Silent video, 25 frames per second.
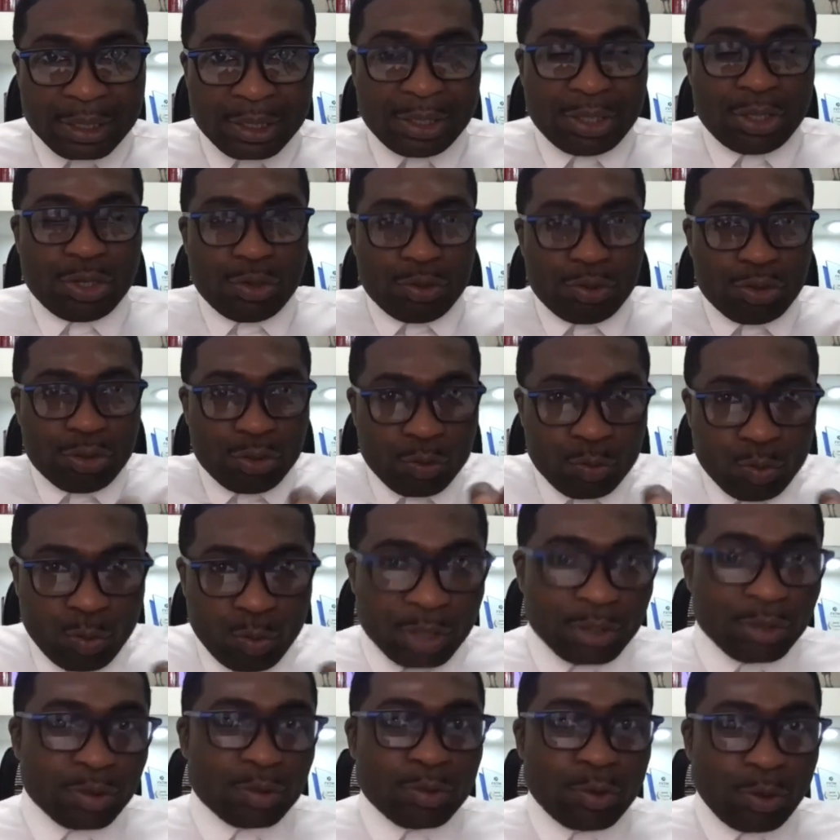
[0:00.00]
You
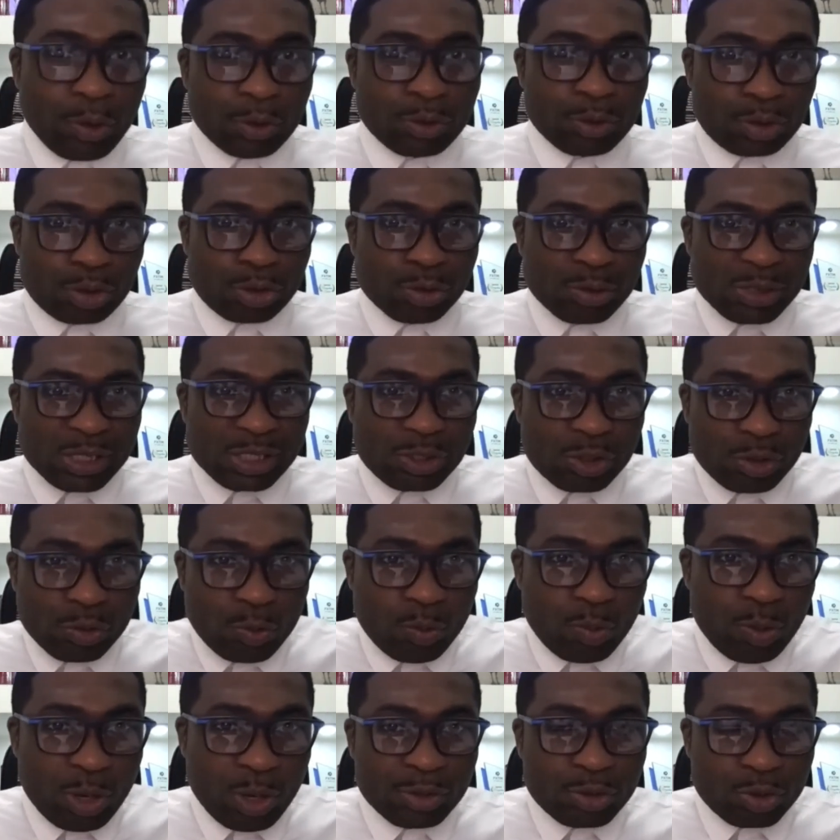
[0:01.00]
want to go through it. You
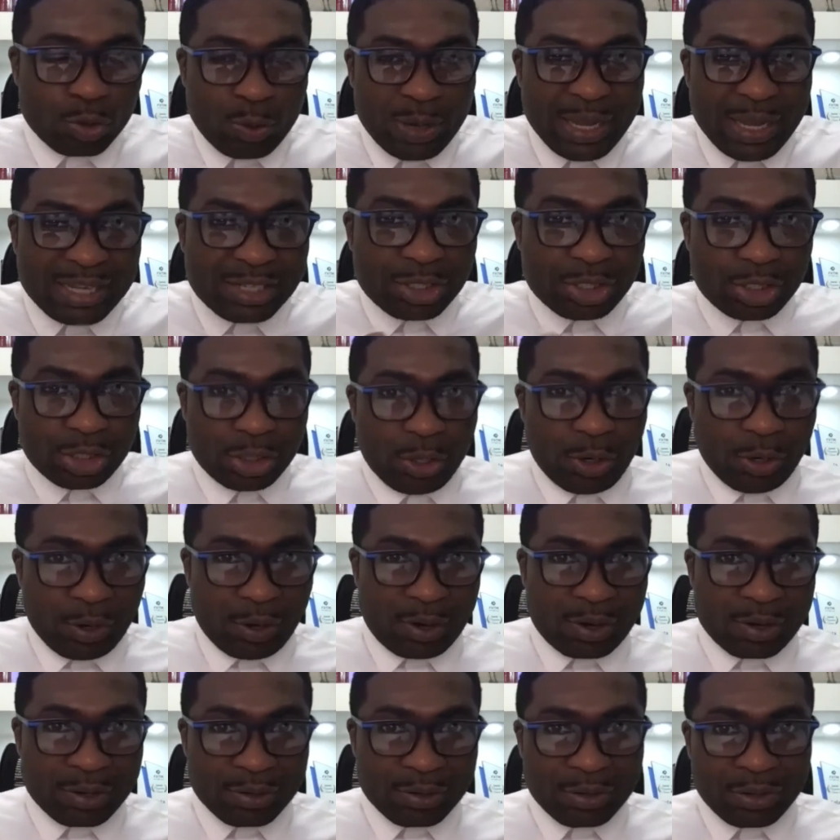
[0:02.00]
want to
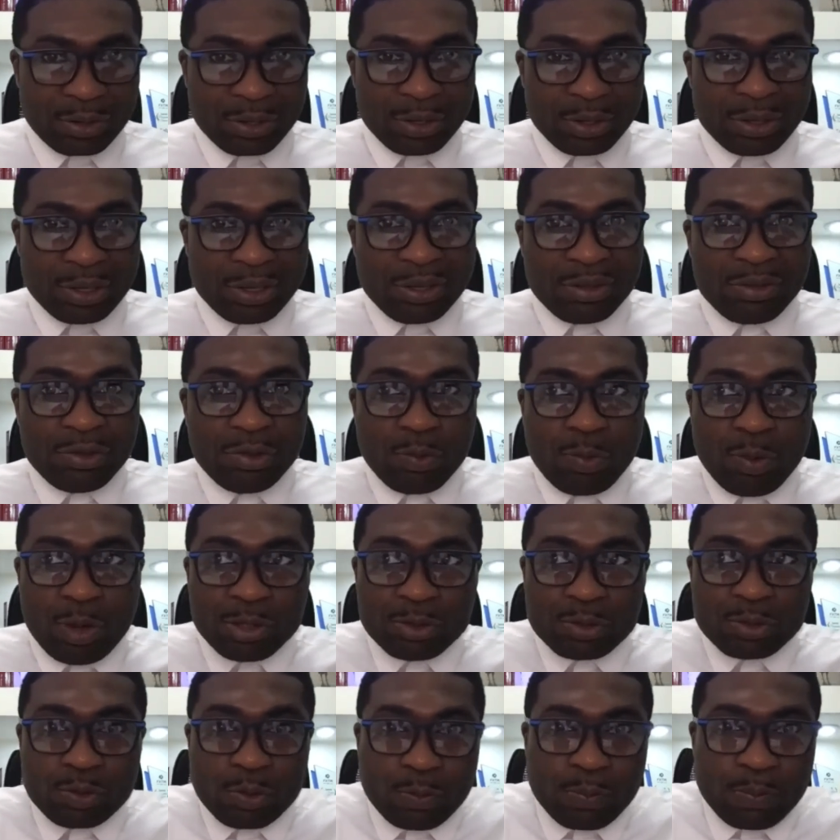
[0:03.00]
endure. You
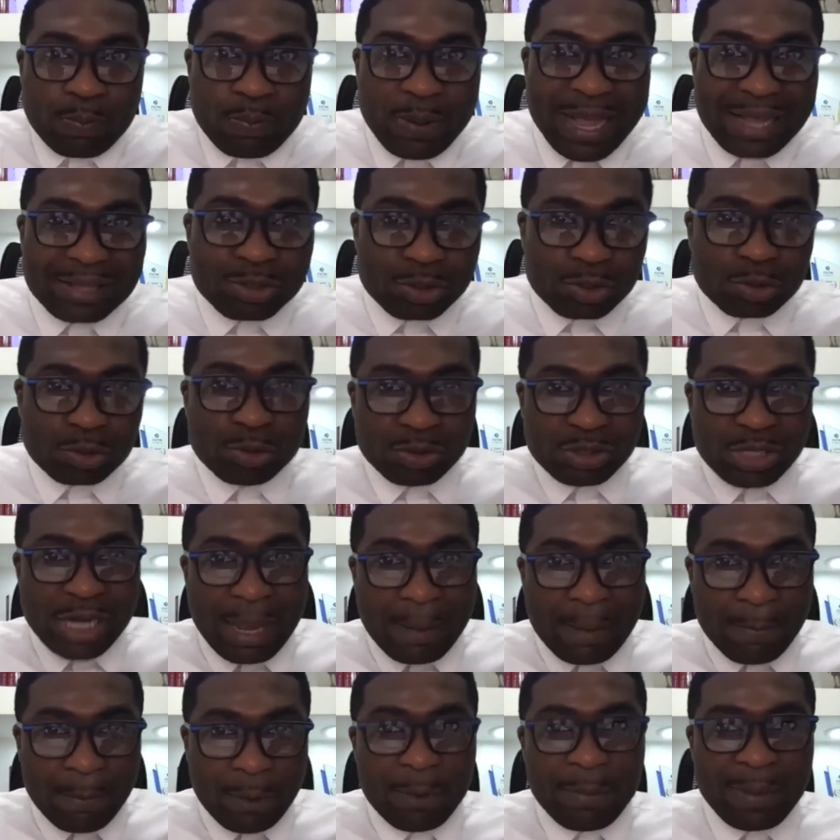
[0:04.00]
want to pass through
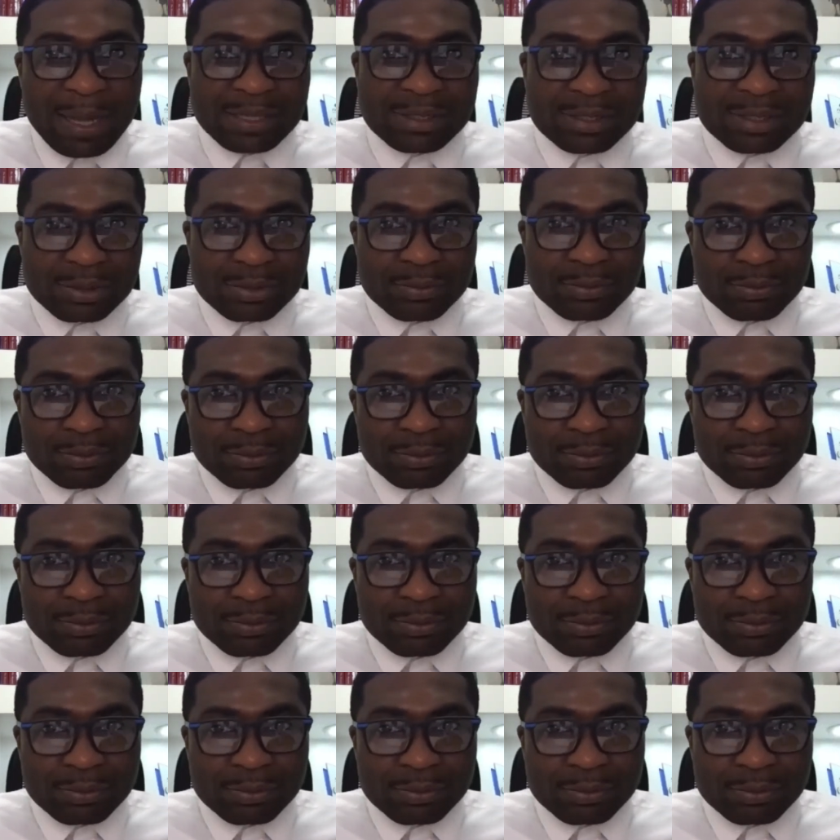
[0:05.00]
that moment.